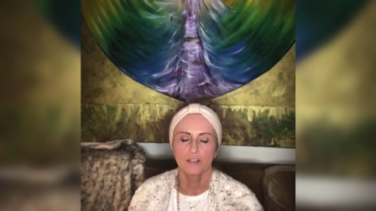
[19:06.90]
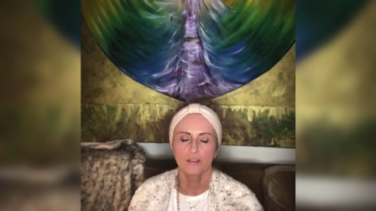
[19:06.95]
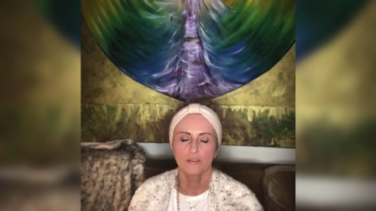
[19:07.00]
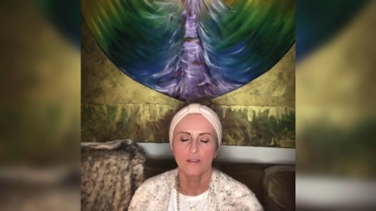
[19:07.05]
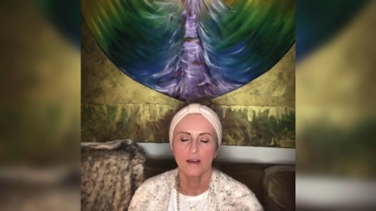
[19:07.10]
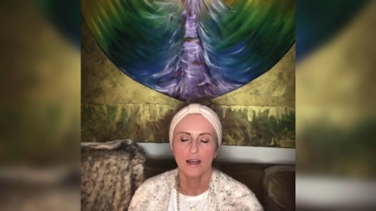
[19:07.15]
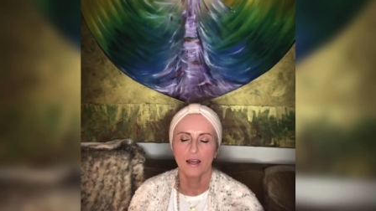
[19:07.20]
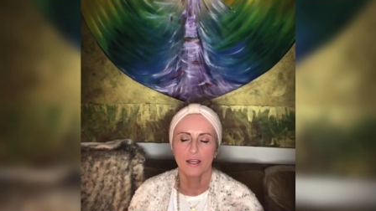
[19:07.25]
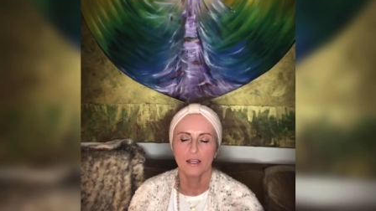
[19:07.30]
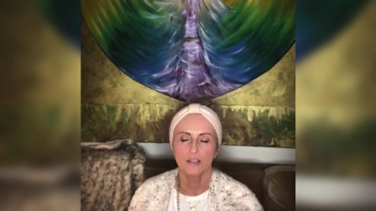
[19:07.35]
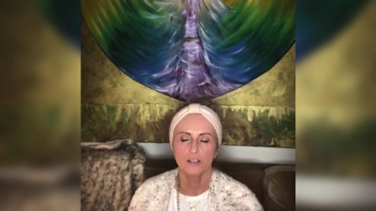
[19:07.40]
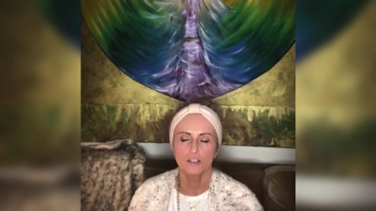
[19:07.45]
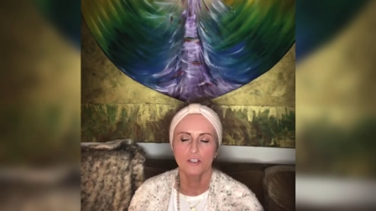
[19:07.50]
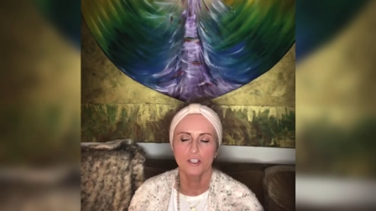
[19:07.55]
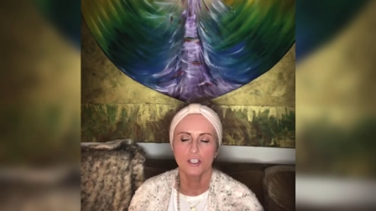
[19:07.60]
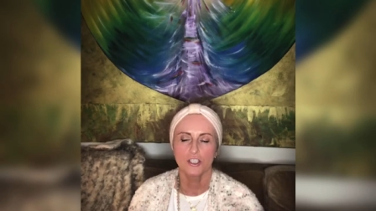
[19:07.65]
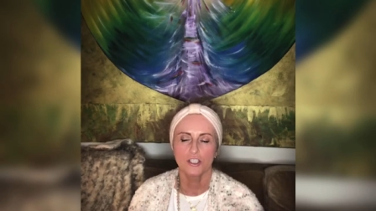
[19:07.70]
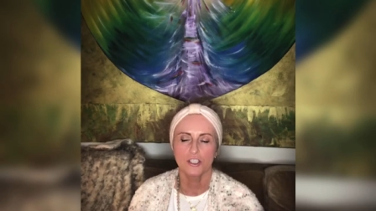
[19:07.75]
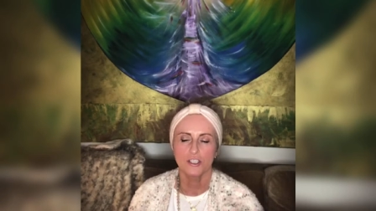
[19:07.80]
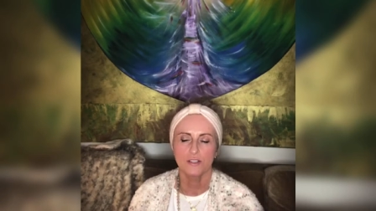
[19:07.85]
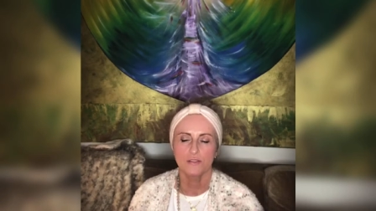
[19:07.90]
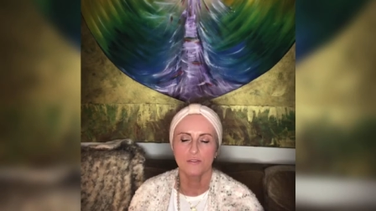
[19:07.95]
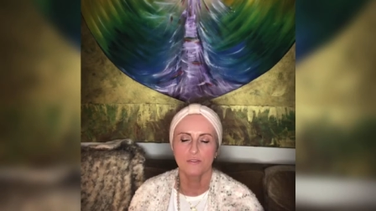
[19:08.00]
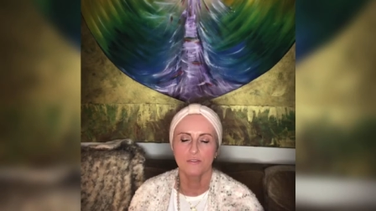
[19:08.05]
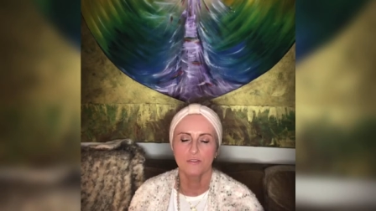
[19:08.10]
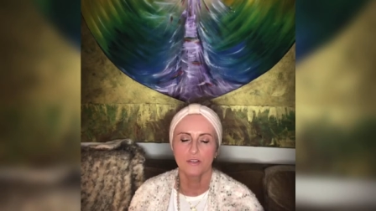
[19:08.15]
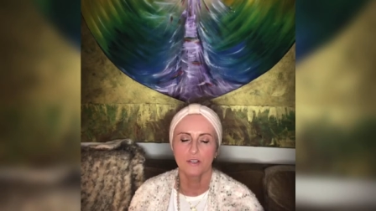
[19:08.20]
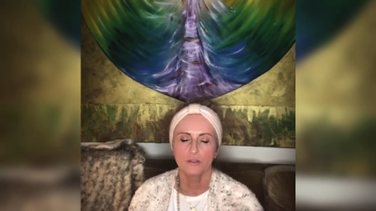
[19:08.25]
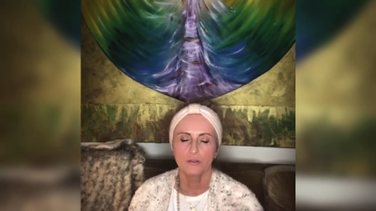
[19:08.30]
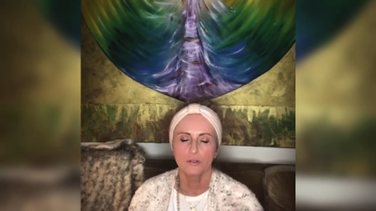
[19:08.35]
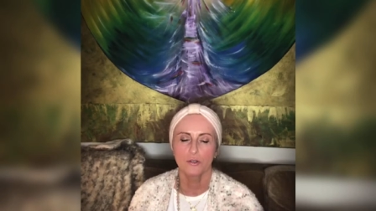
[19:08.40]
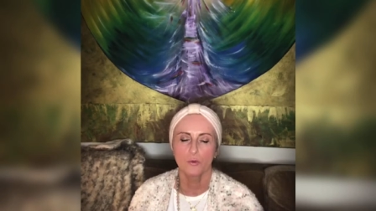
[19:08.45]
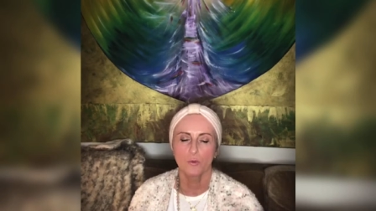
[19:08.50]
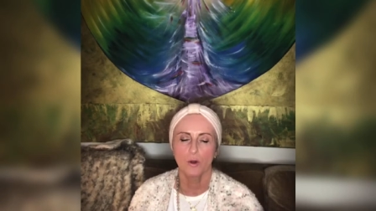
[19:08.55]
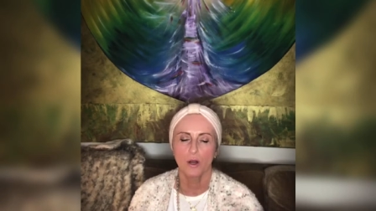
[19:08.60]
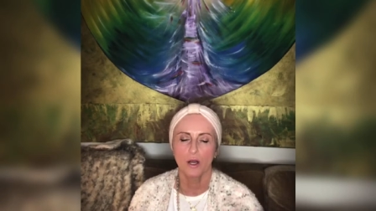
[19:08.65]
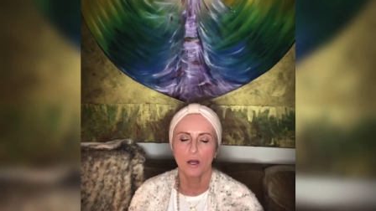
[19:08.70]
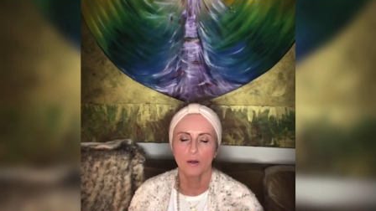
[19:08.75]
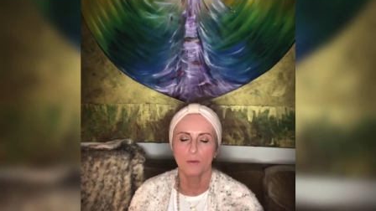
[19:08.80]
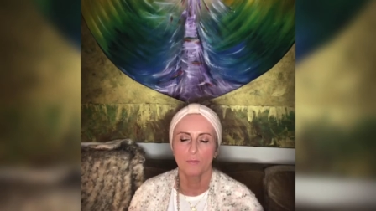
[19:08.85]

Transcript: that energy just fill you up.